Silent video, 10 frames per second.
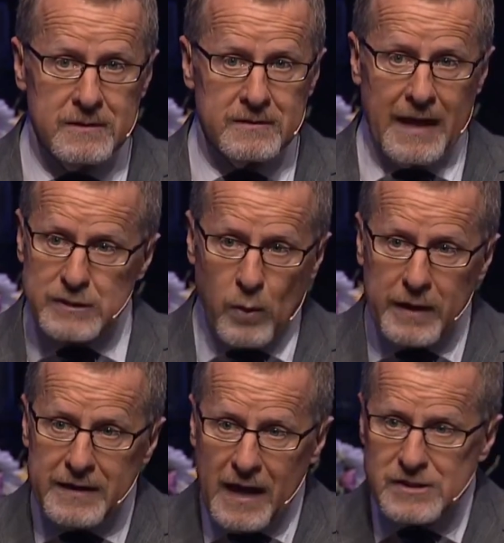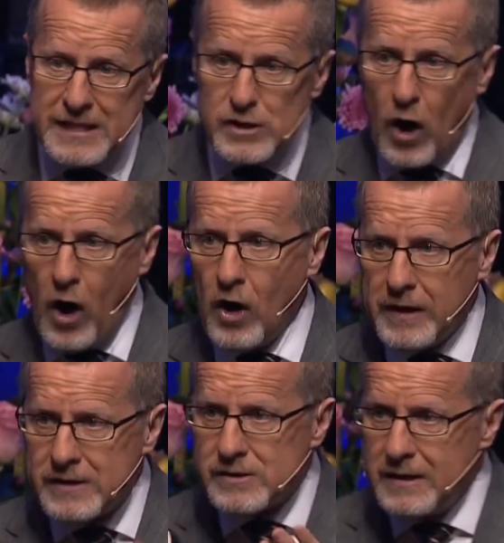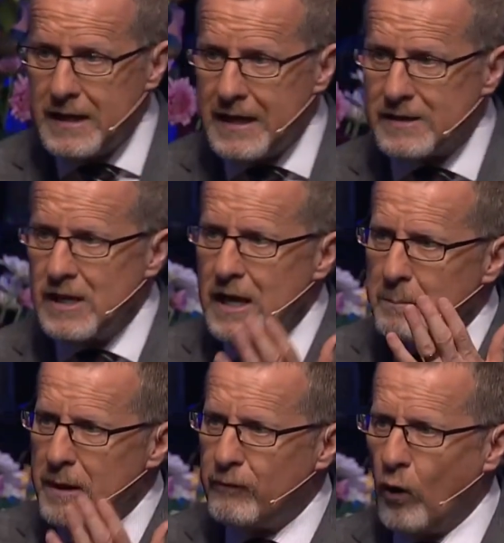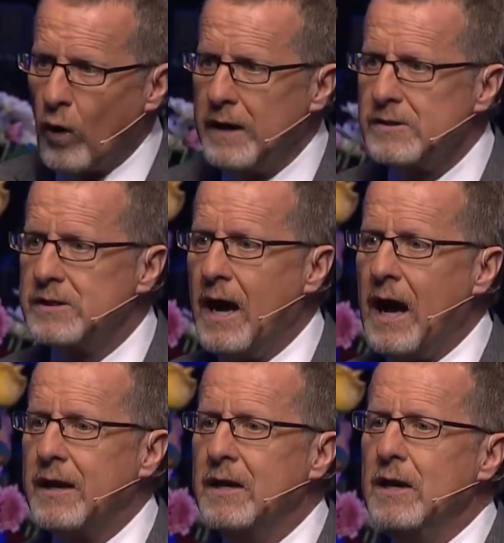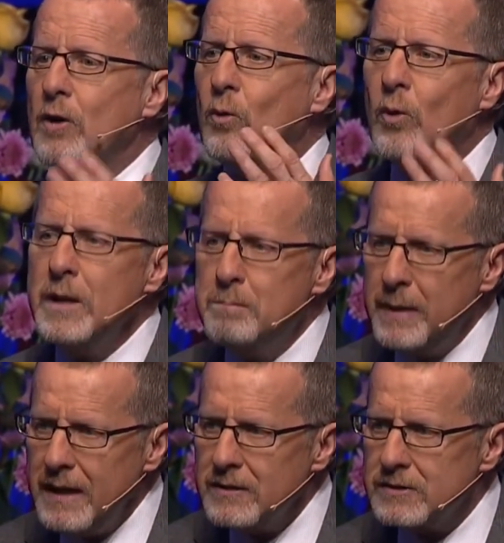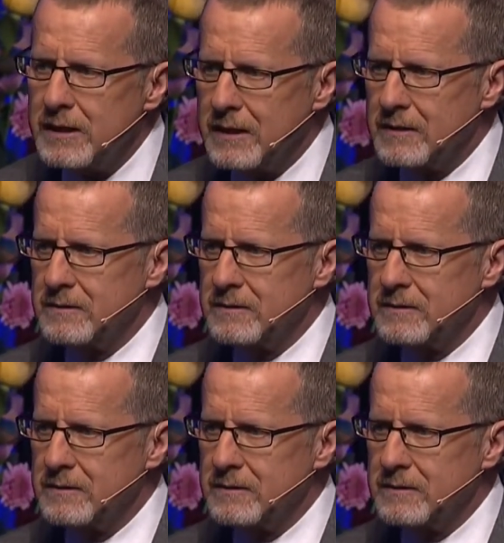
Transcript: That's what he does. He's on his knees before his God, repenting.